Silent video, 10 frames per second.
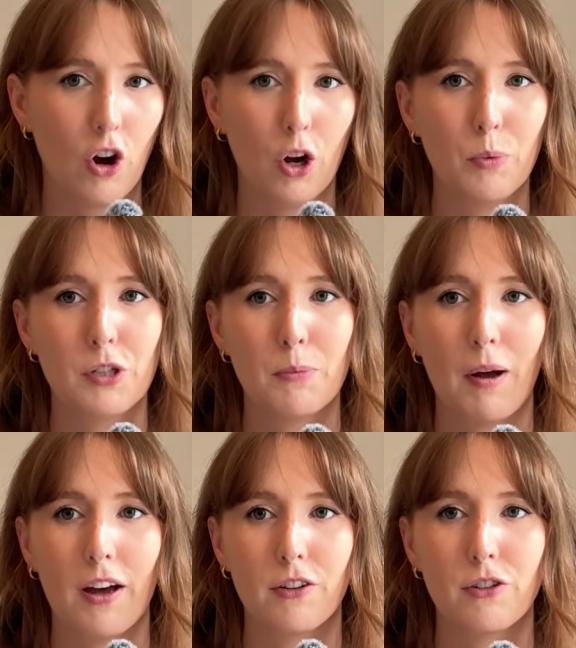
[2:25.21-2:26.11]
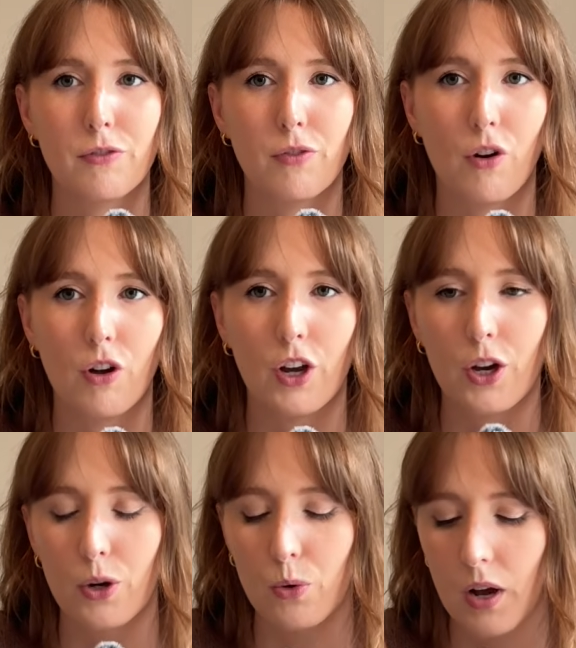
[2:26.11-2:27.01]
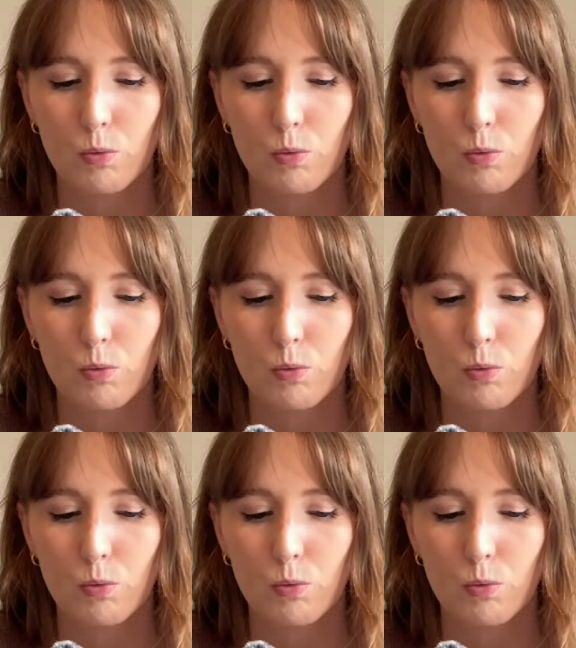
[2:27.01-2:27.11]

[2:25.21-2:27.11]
how was the pattern to follow?